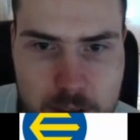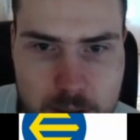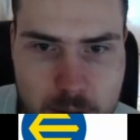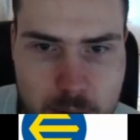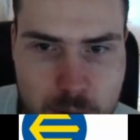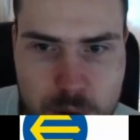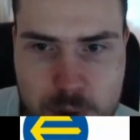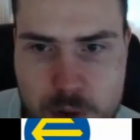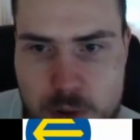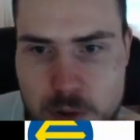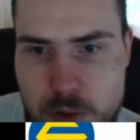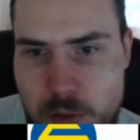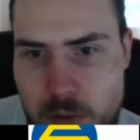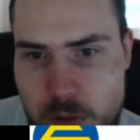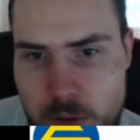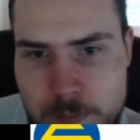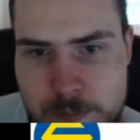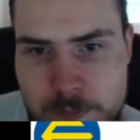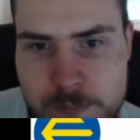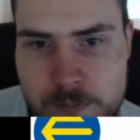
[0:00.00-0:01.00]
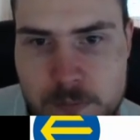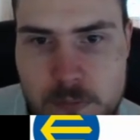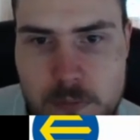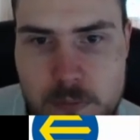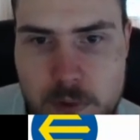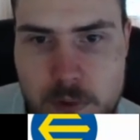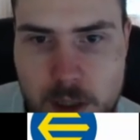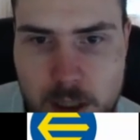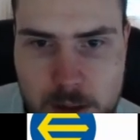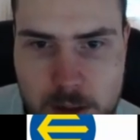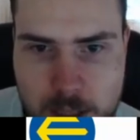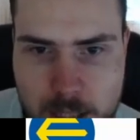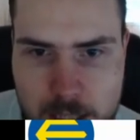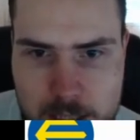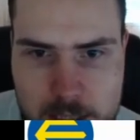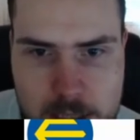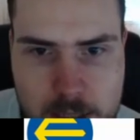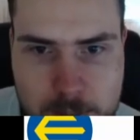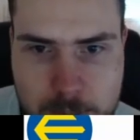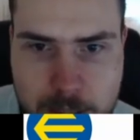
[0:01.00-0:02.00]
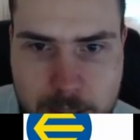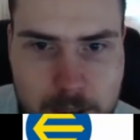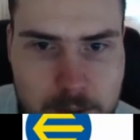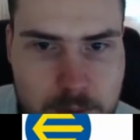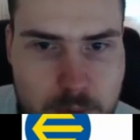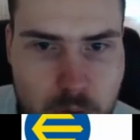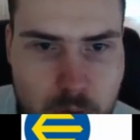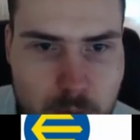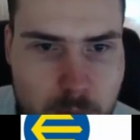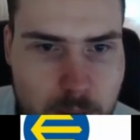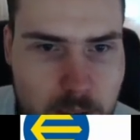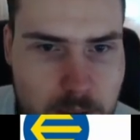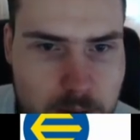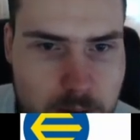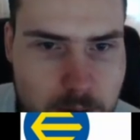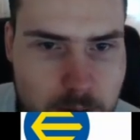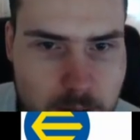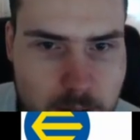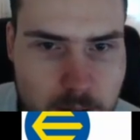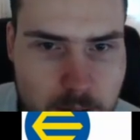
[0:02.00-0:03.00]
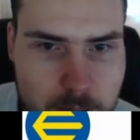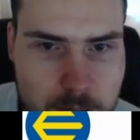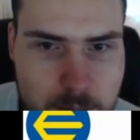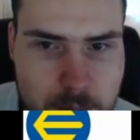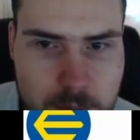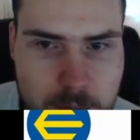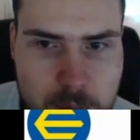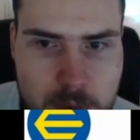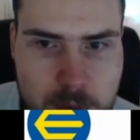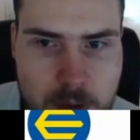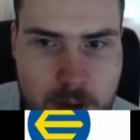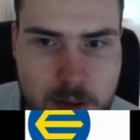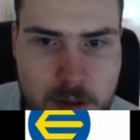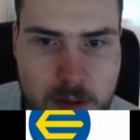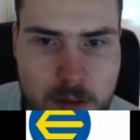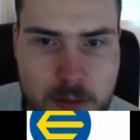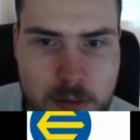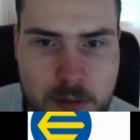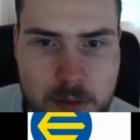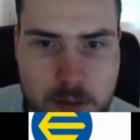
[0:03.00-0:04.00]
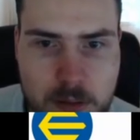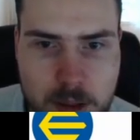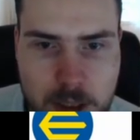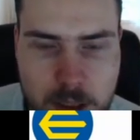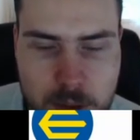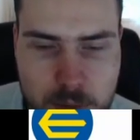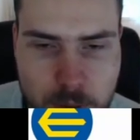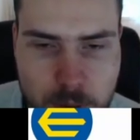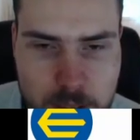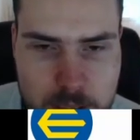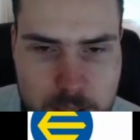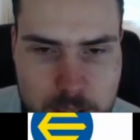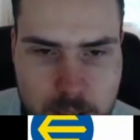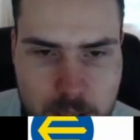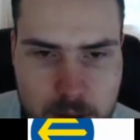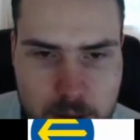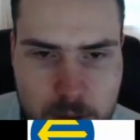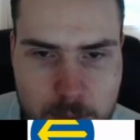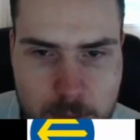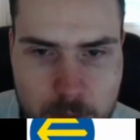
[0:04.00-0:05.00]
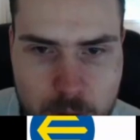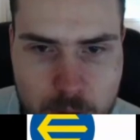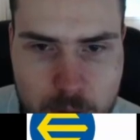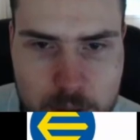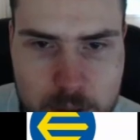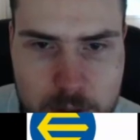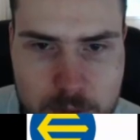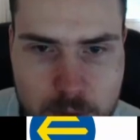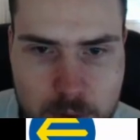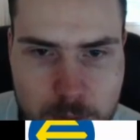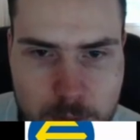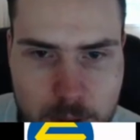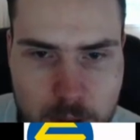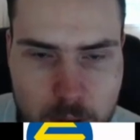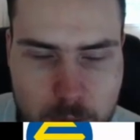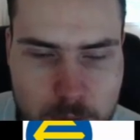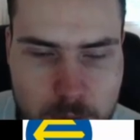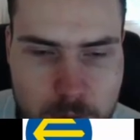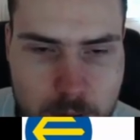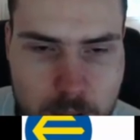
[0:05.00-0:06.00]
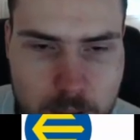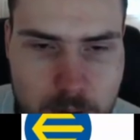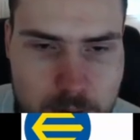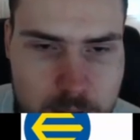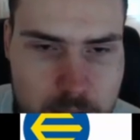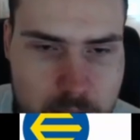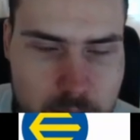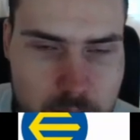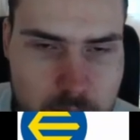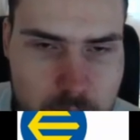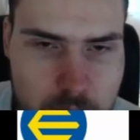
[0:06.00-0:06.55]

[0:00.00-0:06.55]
Also, not as impactful, but increasing the points for BO5s.